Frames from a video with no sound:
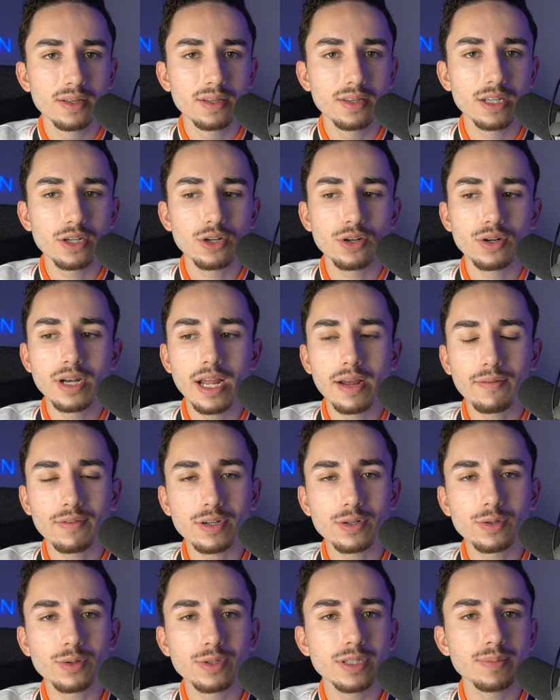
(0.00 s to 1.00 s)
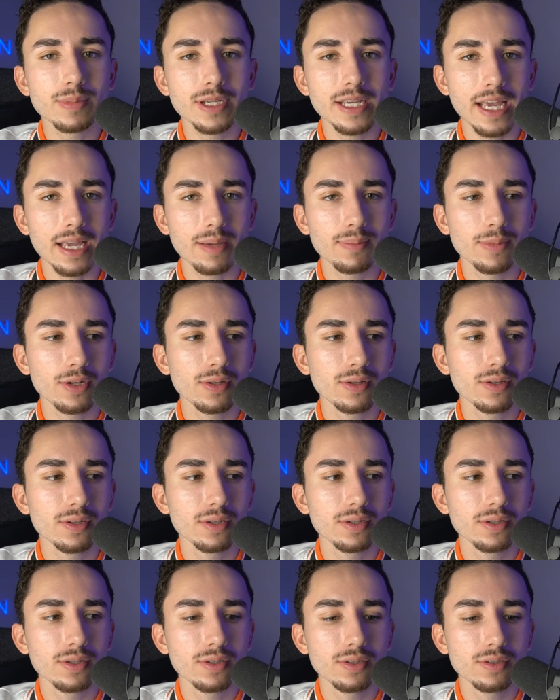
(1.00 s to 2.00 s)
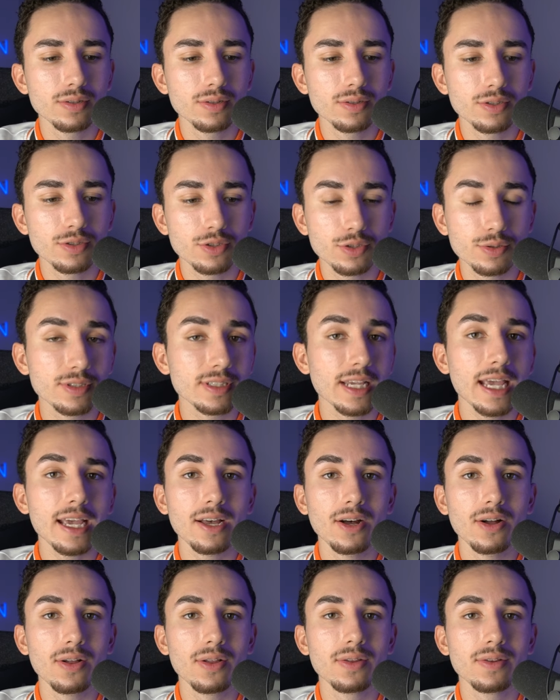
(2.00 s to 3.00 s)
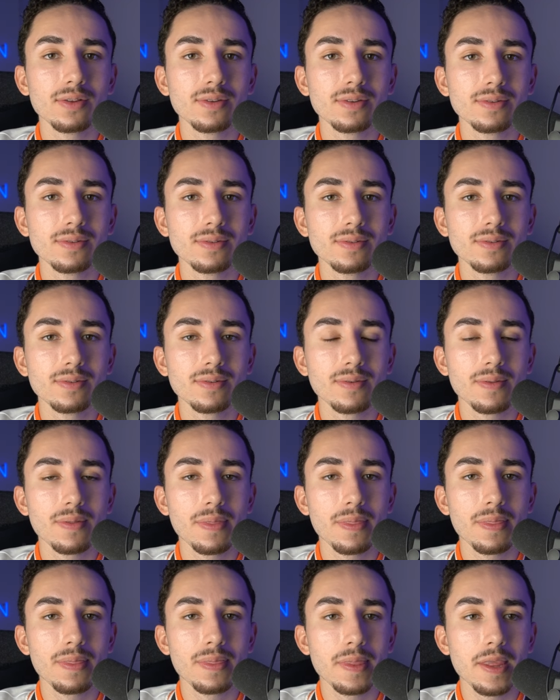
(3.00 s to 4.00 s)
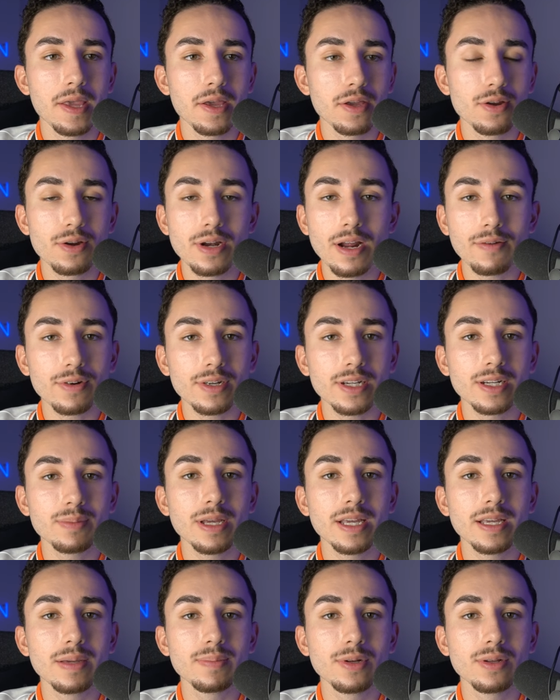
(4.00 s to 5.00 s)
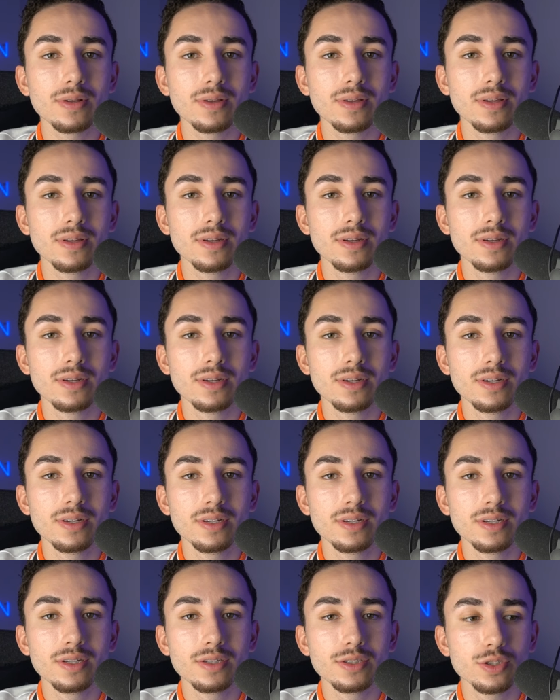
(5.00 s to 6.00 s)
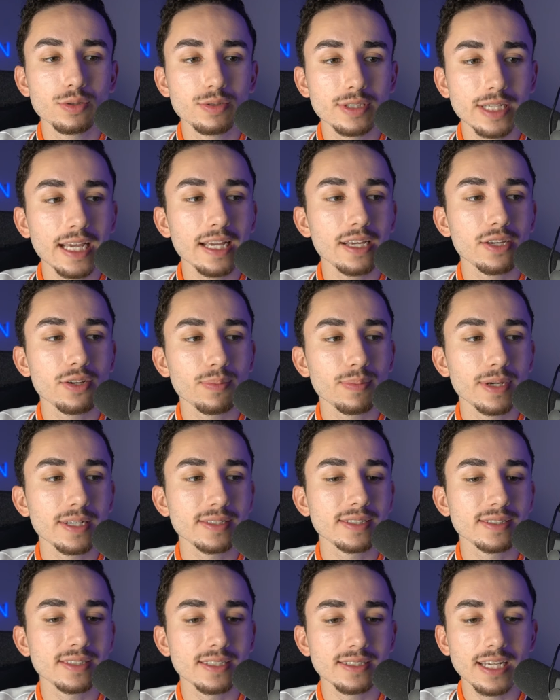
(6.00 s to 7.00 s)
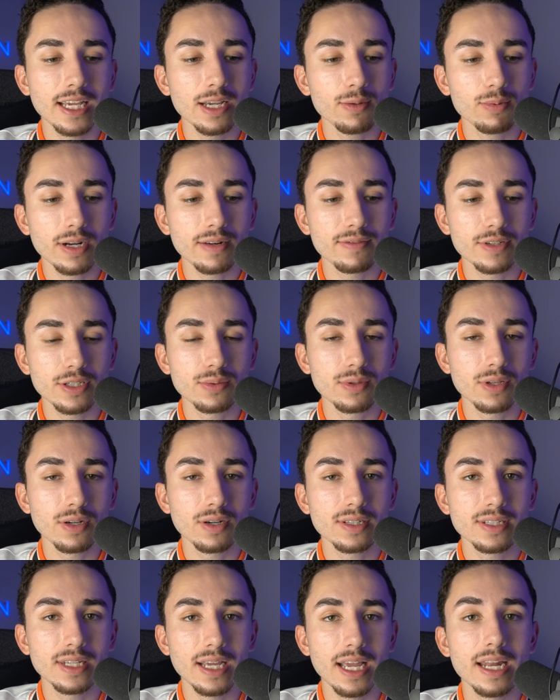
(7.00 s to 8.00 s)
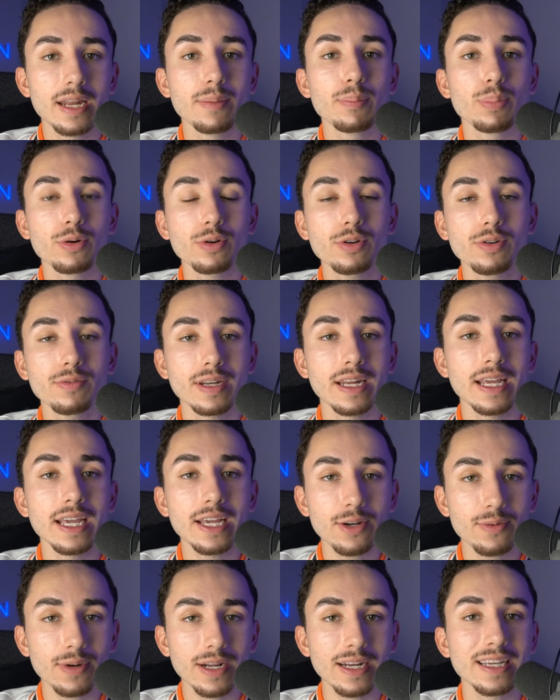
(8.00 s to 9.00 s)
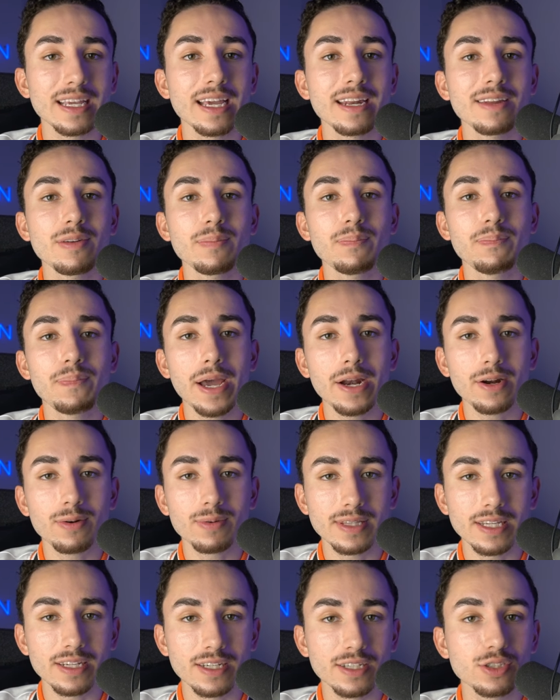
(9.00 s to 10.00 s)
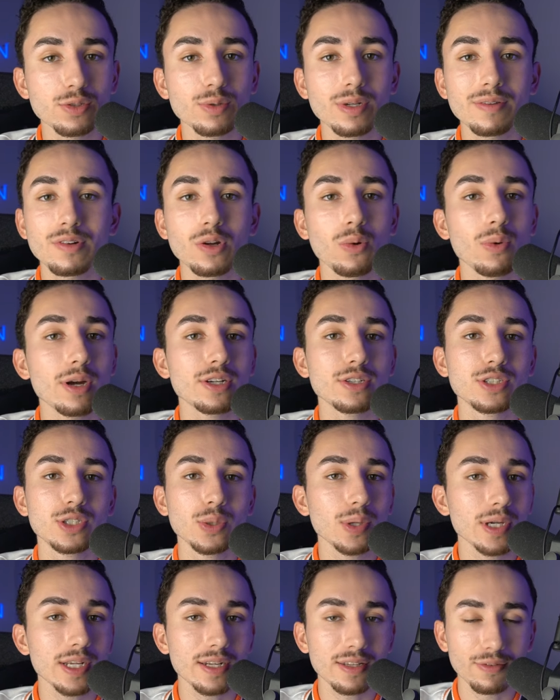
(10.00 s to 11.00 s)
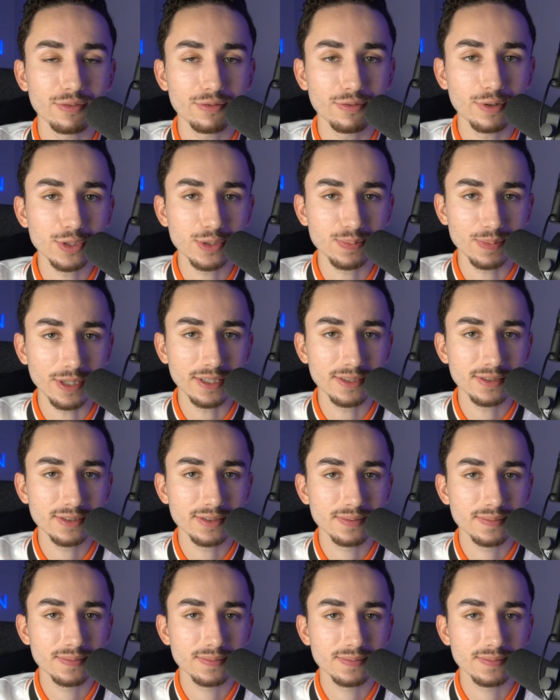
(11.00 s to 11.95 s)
then you're never going to be able to scale. You're never going to be able to take your business and take whatever you learned and improve and iterate and get even better with it, because you don't even know why you're doing it in the first place.